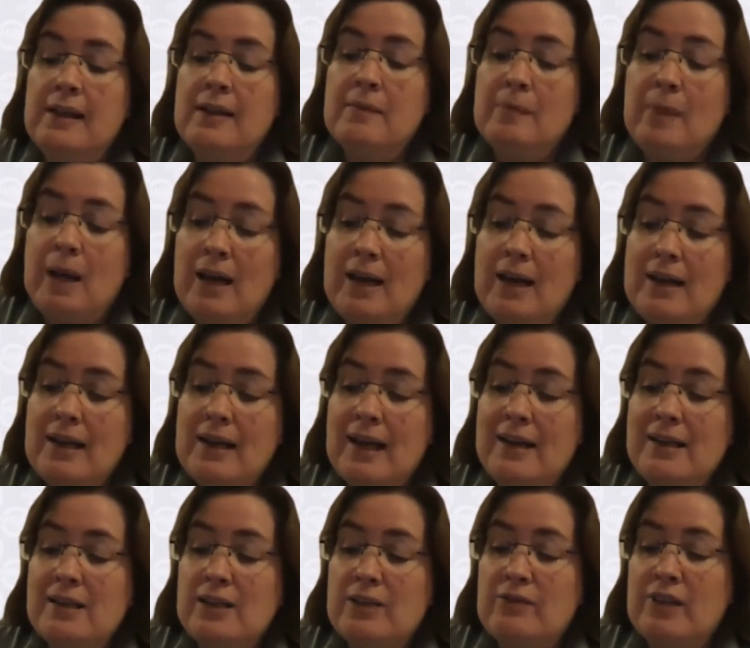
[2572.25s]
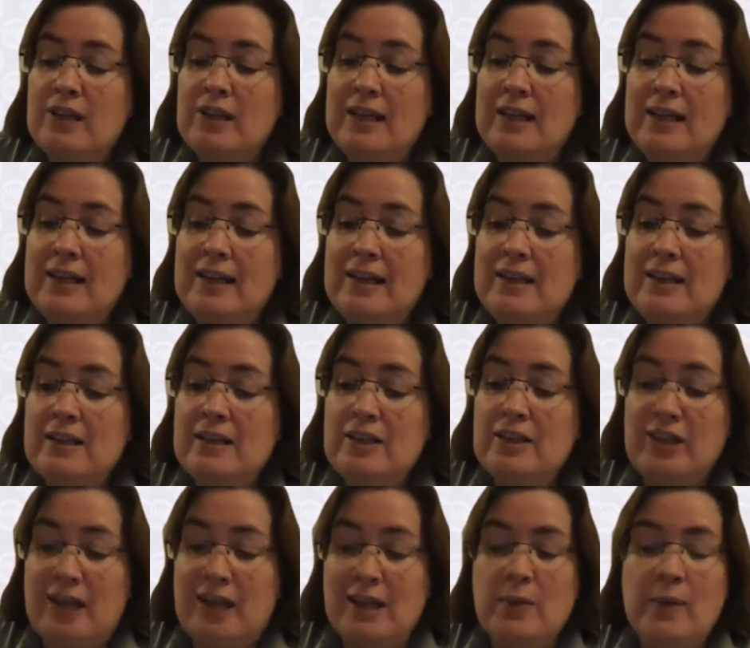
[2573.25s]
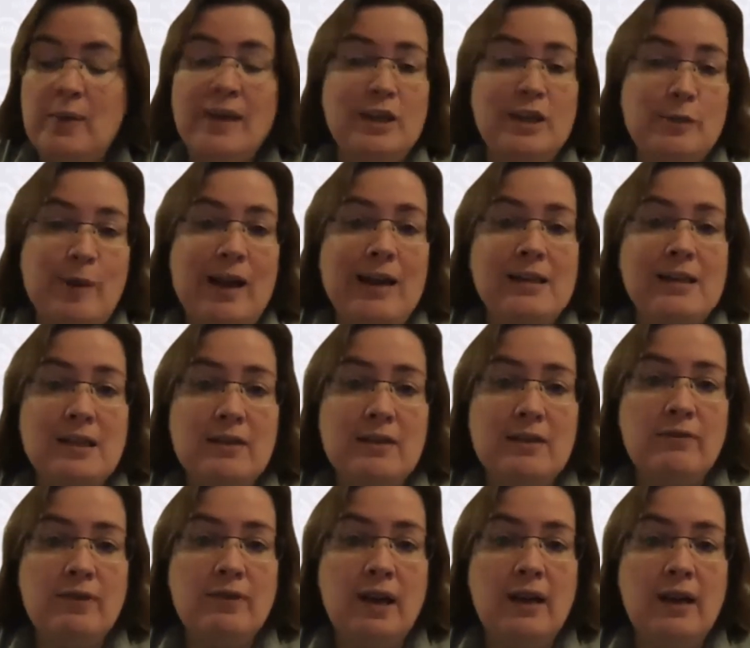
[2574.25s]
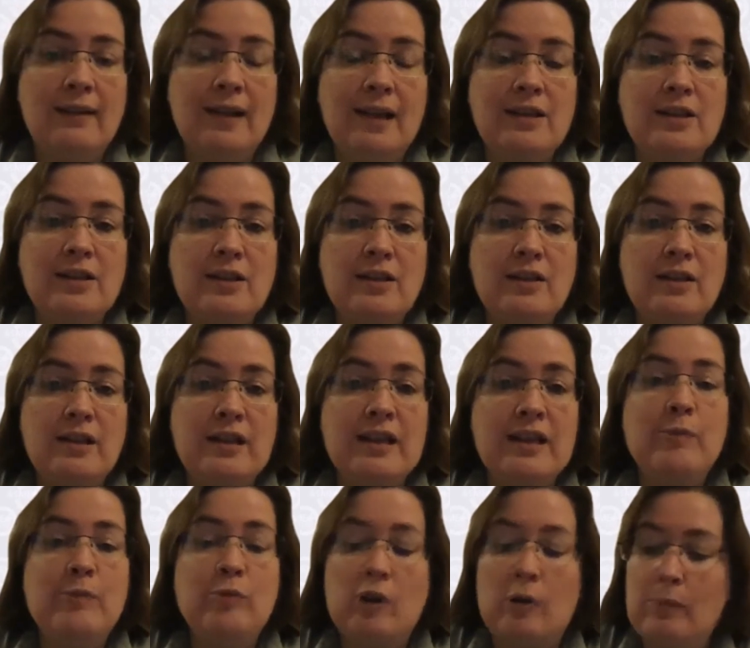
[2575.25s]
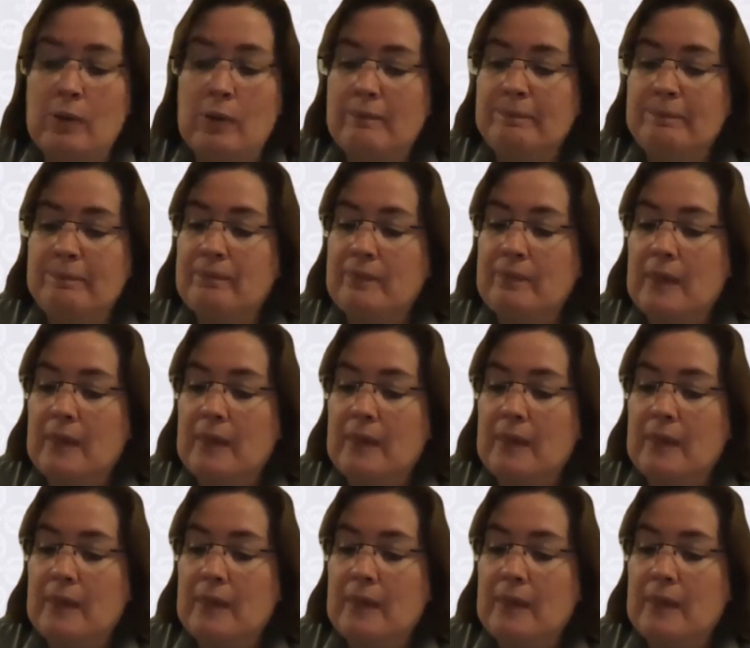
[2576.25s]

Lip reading: My answer really is that shadowing is passive, and that's the problem.